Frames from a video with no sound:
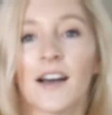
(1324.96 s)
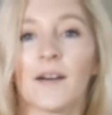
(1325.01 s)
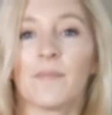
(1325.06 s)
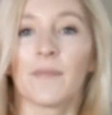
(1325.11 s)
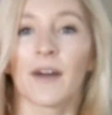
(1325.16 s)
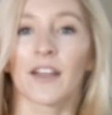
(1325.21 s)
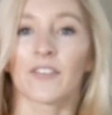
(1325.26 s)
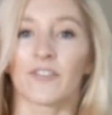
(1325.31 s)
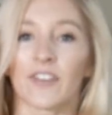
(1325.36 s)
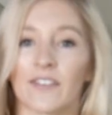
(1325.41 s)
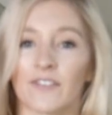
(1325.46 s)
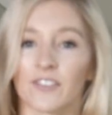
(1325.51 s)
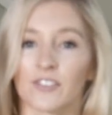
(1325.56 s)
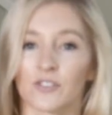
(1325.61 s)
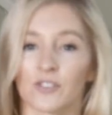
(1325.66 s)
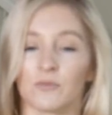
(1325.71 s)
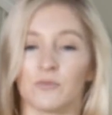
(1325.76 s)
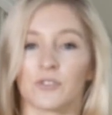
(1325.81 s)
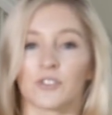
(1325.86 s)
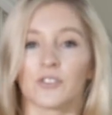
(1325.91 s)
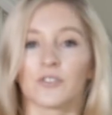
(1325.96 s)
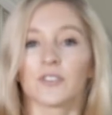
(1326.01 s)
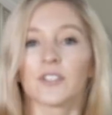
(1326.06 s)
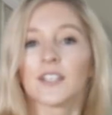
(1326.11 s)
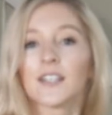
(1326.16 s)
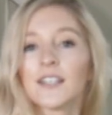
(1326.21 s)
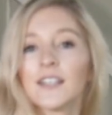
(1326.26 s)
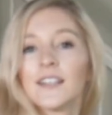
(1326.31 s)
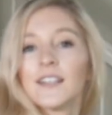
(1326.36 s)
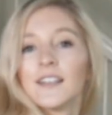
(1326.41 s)
My favorite swimsuit
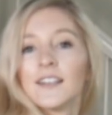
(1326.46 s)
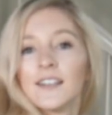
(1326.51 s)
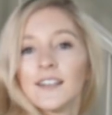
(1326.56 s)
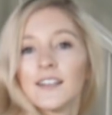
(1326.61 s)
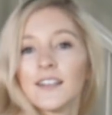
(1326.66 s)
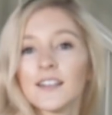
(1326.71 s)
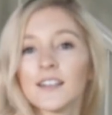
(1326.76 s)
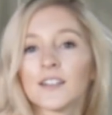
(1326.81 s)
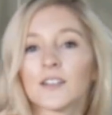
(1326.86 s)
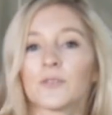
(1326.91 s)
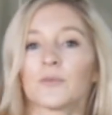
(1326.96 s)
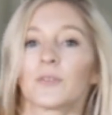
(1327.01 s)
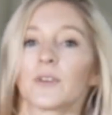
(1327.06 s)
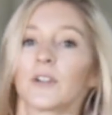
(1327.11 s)
in the